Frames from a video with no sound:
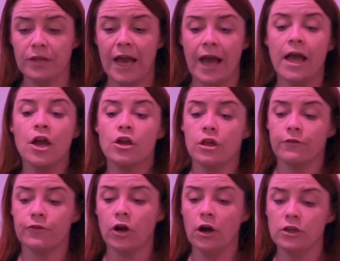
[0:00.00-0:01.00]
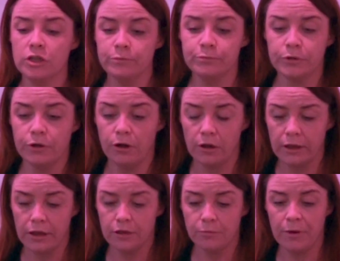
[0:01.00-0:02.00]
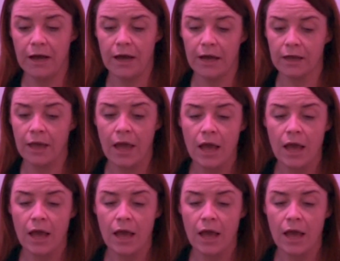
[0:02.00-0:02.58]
yeah, you've got a gym ball in your pack.